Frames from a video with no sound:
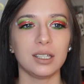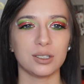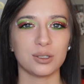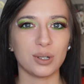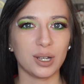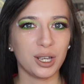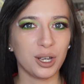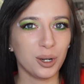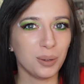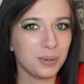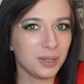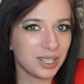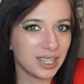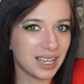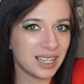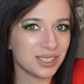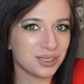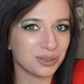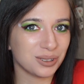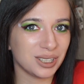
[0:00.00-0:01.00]
So I hope you
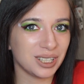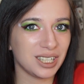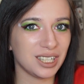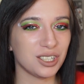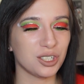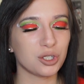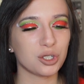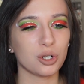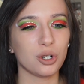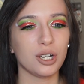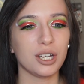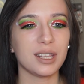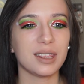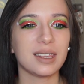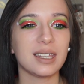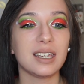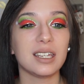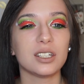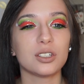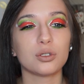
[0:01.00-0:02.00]
guys really enjoyed
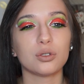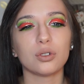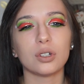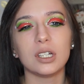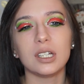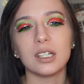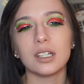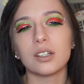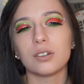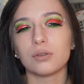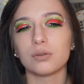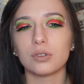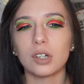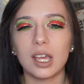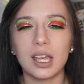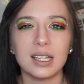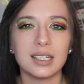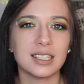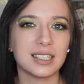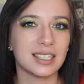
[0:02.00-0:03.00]
this green and
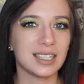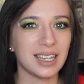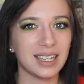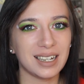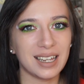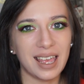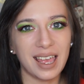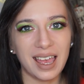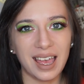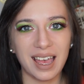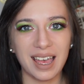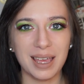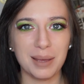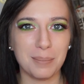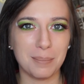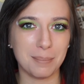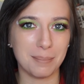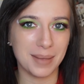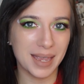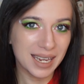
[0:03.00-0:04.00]
red Santa hat
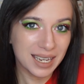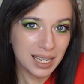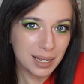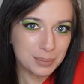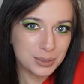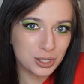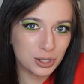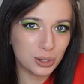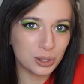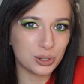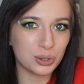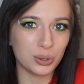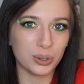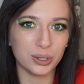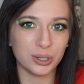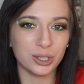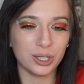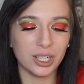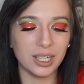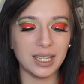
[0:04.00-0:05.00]
makeup
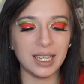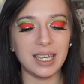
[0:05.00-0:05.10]
tutorial,